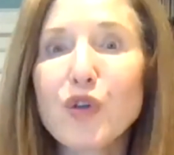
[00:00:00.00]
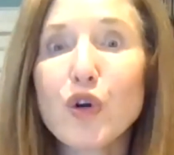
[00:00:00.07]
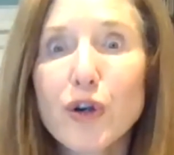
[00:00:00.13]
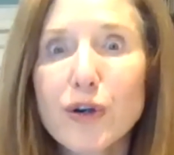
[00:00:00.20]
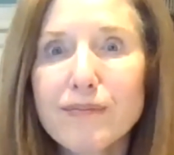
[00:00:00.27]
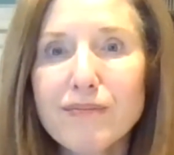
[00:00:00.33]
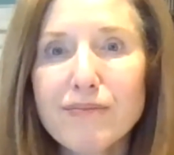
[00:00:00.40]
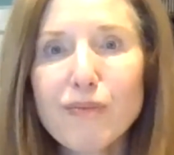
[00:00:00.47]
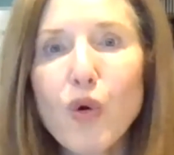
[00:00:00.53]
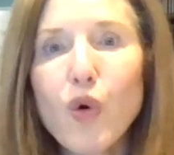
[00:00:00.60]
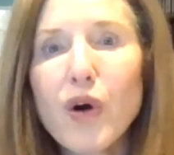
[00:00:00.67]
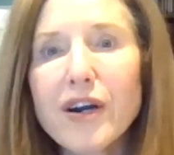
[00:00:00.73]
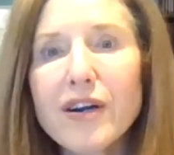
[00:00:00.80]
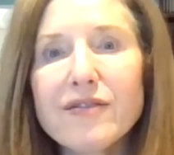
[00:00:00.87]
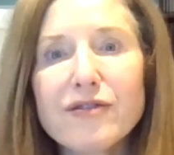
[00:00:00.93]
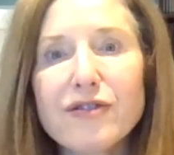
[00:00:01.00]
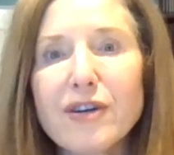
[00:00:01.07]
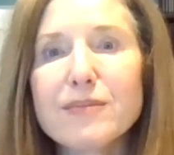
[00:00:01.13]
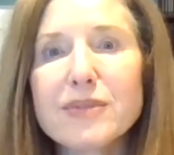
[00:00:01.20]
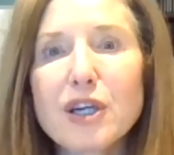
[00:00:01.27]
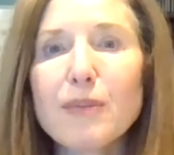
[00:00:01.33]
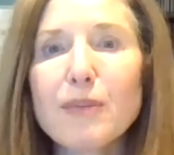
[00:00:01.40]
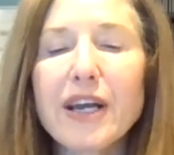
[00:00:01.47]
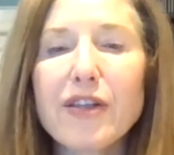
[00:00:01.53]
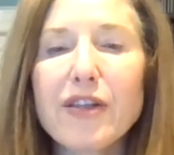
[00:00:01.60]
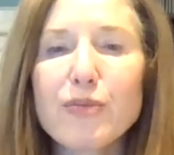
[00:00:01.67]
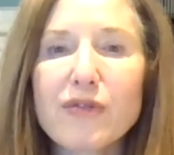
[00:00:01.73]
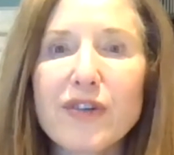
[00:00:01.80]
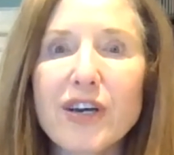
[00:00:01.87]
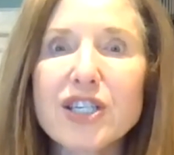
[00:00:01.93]
learn more from so many
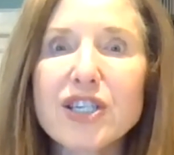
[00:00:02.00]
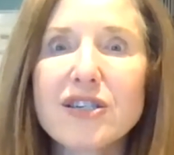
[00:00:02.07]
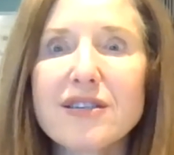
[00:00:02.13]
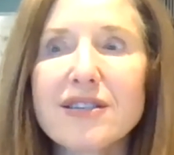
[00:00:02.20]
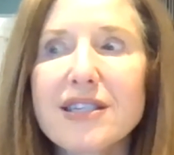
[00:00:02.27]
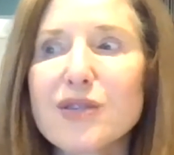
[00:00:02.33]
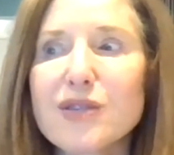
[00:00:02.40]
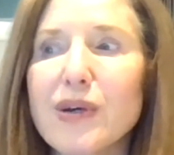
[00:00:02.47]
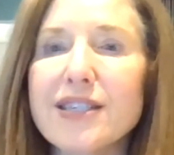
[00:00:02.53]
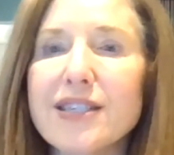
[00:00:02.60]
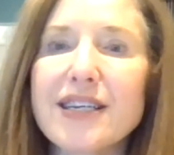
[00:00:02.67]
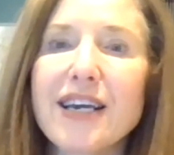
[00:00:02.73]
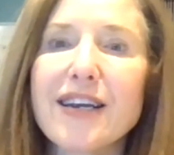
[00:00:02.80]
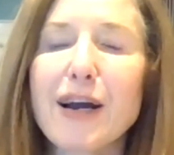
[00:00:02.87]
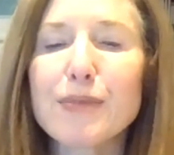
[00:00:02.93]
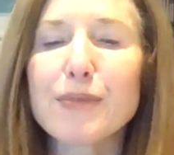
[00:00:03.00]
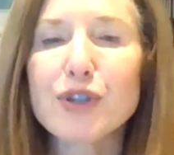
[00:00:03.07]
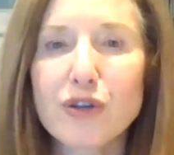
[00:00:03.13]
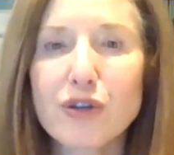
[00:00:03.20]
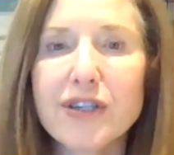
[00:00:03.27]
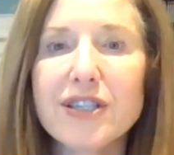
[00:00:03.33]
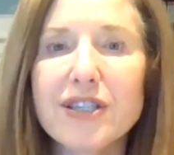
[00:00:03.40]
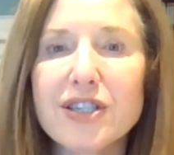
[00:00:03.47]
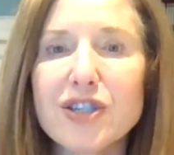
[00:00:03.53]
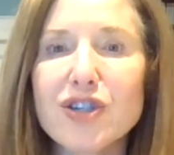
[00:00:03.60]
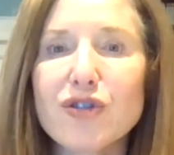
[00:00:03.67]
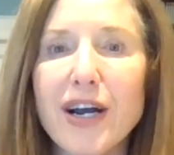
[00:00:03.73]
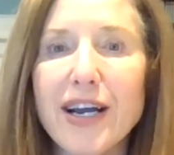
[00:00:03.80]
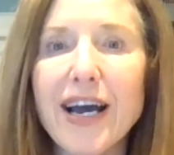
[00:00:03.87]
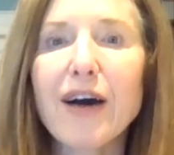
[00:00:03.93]
other professionals, as well as get an opportunity to
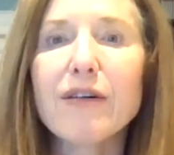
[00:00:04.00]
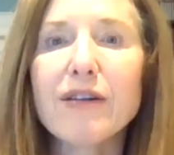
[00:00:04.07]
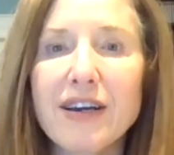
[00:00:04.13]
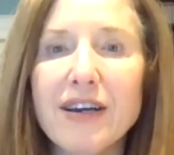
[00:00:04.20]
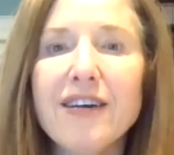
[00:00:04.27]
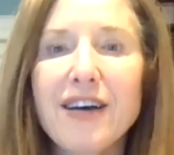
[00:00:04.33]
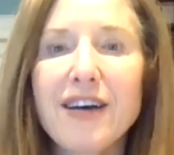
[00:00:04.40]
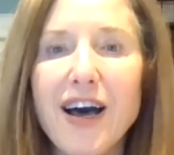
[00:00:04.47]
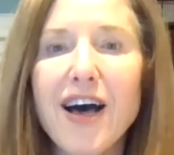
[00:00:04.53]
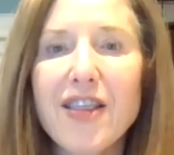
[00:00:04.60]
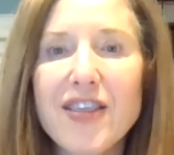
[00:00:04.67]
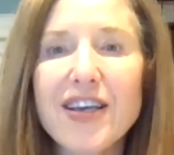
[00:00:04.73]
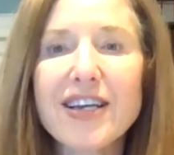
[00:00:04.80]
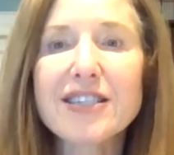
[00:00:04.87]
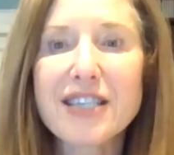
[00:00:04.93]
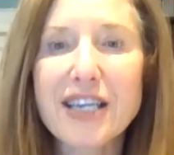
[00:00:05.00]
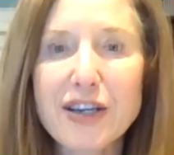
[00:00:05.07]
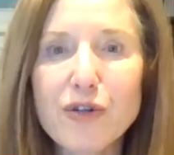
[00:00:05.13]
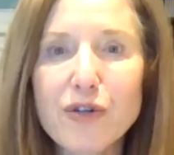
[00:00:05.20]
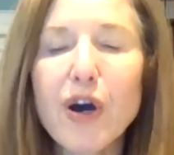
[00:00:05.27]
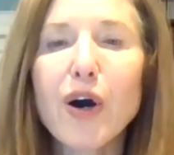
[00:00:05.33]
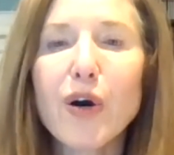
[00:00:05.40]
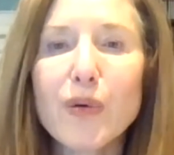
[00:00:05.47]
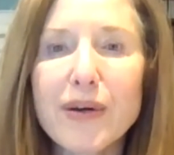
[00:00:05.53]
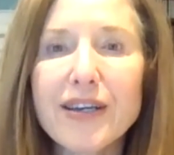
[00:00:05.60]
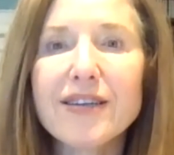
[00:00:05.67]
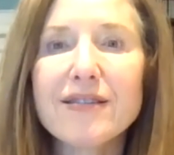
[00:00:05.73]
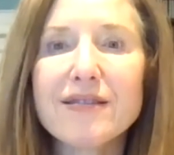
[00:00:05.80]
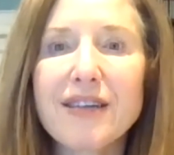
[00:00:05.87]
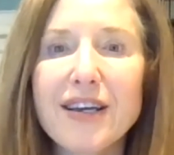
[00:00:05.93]
try out things that you know
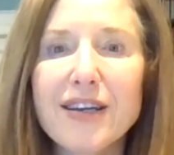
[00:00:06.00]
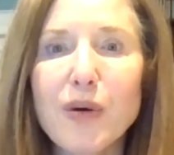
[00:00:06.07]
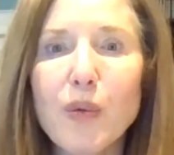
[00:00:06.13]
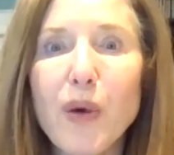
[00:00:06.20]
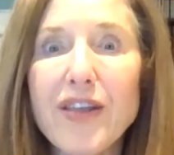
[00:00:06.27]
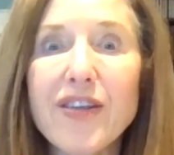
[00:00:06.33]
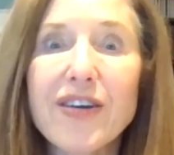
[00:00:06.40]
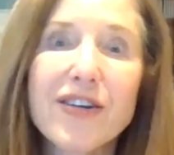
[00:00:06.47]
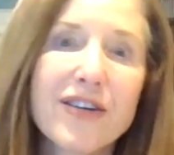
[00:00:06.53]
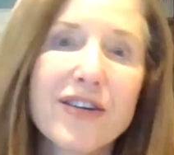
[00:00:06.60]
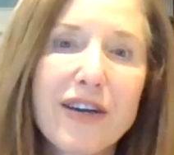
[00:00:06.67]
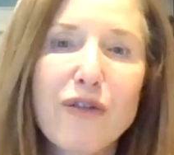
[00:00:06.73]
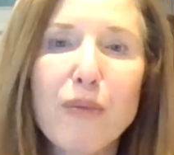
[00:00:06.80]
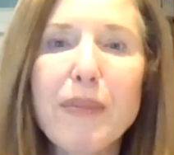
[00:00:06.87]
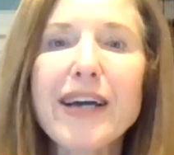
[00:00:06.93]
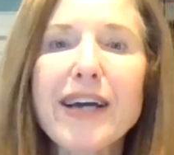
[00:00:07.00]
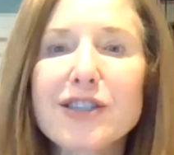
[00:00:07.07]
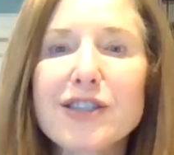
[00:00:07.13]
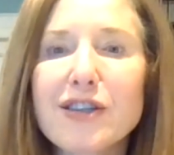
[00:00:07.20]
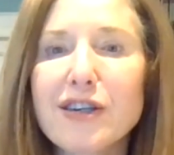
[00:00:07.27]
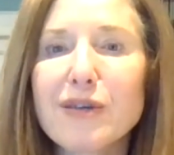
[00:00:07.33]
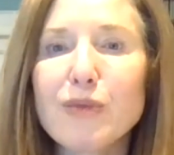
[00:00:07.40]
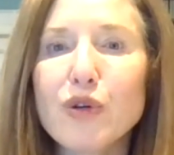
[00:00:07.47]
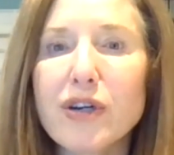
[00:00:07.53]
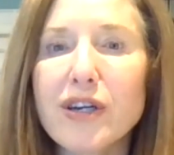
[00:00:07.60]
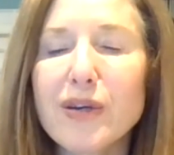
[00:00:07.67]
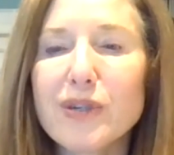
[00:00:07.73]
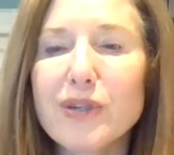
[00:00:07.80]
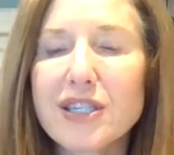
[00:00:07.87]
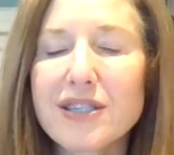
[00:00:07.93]
in a way that you're giving back to the
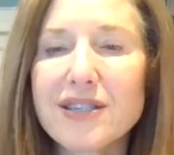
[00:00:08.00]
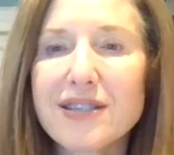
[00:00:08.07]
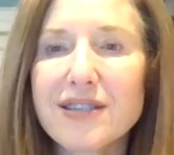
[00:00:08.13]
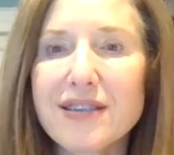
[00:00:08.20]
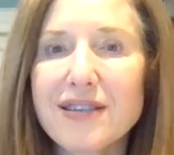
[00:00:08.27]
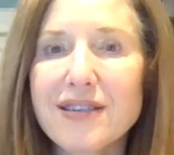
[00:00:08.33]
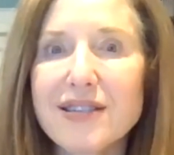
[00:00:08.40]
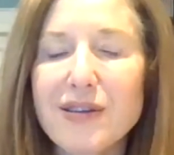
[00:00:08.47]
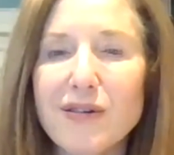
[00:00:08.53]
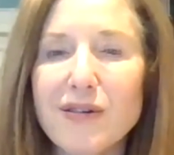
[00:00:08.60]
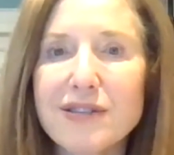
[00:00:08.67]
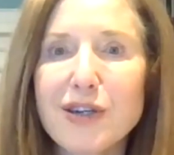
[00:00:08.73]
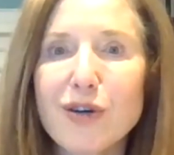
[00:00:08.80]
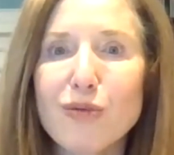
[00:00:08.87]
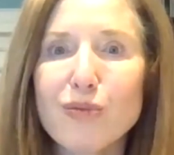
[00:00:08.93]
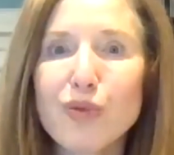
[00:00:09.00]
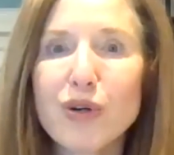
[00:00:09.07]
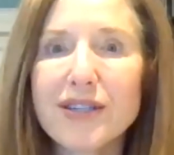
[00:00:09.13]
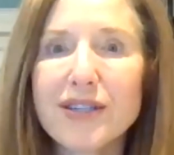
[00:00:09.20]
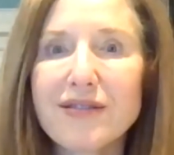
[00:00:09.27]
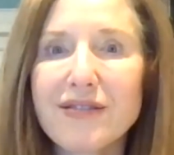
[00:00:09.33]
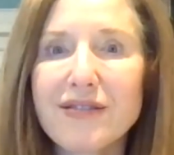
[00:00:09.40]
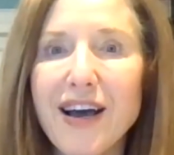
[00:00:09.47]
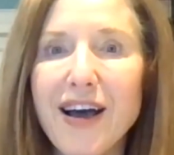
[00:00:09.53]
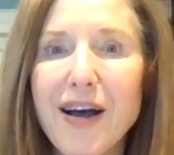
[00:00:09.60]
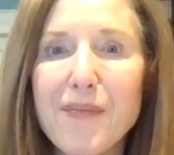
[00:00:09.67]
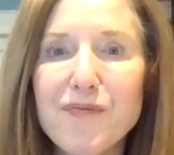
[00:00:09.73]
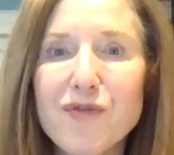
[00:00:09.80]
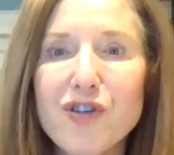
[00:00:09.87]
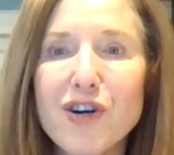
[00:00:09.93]
community, which is so important
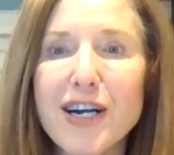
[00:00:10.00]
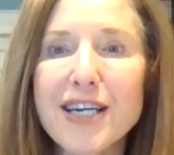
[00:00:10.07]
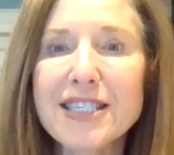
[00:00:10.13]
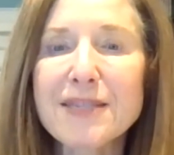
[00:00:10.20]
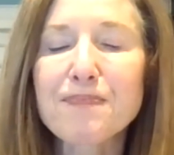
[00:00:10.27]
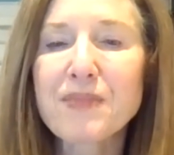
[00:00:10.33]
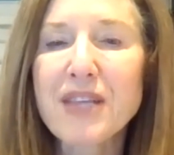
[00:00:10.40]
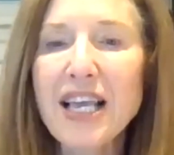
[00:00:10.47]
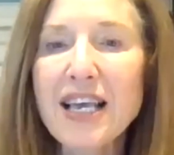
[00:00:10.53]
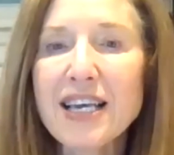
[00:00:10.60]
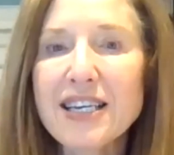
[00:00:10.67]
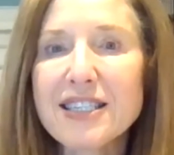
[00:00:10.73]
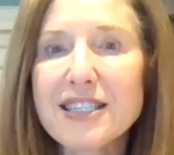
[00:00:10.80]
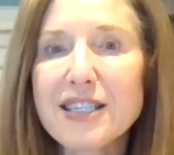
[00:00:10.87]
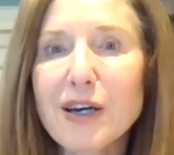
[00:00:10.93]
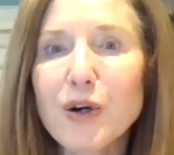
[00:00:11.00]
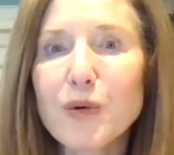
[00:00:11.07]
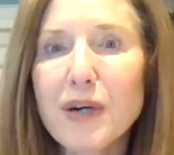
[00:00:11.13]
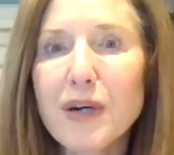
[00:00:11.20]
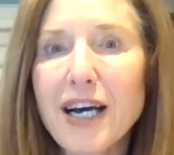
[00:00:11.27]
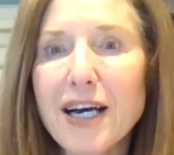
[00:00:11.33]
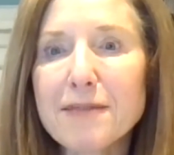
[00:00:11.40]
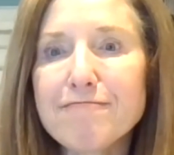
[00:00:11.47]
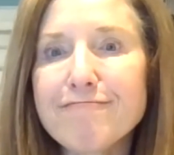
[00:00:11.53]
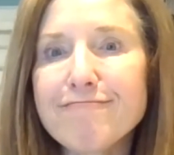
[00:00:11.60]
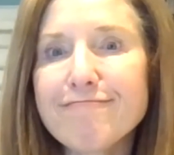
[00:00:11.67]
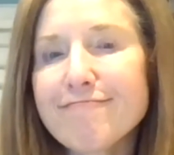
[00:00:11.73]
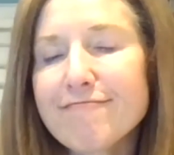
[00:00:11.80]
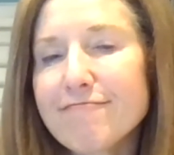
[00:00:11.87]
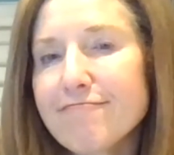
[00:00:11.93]
for us. So
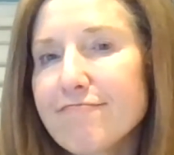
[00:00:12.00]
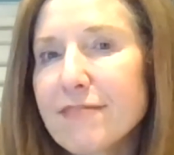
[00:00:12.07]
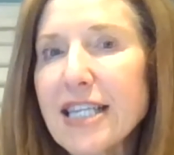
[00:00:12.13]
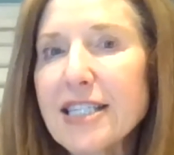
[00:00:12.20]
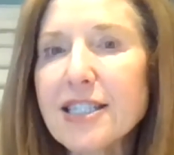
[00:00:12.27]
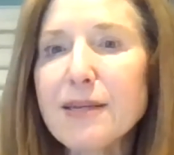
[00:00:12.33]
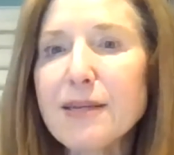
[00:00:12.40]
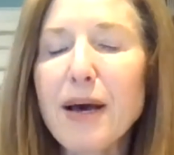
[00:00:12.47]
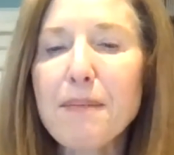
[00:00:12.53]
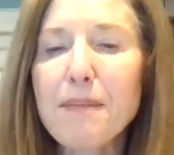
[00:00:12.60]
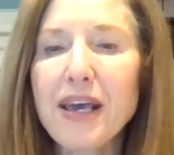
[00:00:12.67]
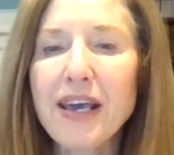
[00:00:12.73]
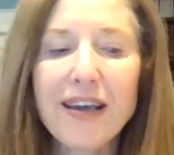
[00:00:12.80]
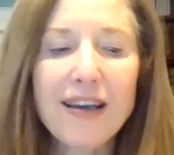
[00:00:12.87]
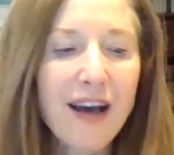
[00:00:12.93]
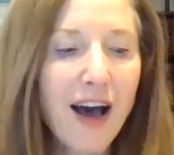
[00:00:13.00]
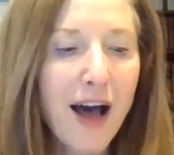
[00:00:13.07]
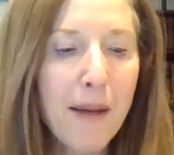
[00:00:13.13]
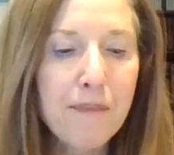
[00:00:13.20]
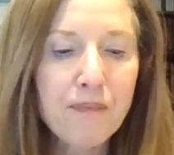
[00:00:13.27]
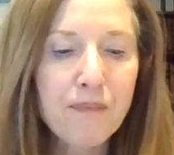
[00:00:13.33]
that's about me.